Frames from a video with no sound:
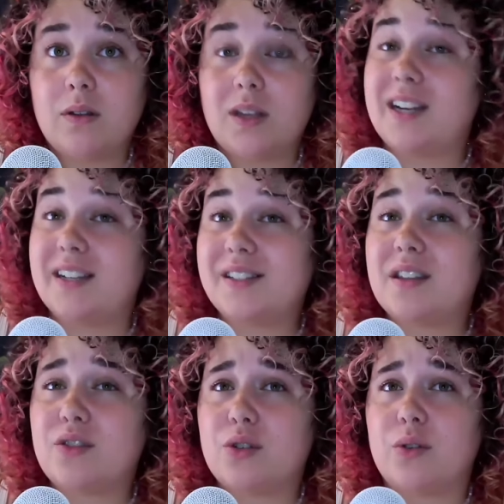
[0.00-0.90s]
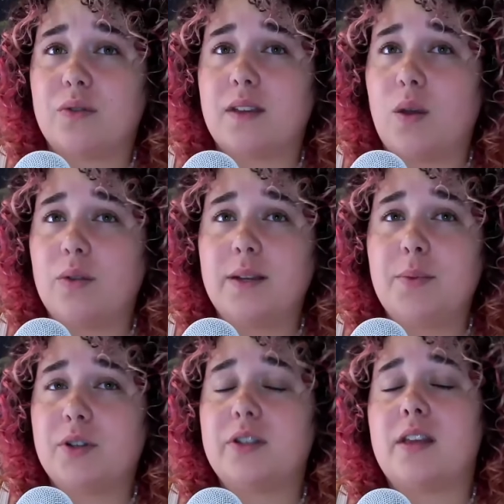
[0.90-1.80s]
It is the truth. The only
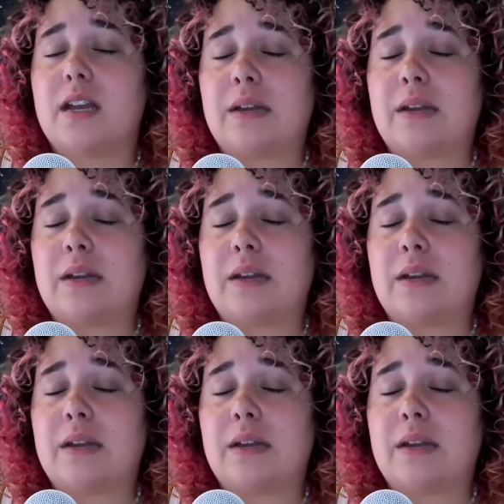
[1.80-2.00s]
person that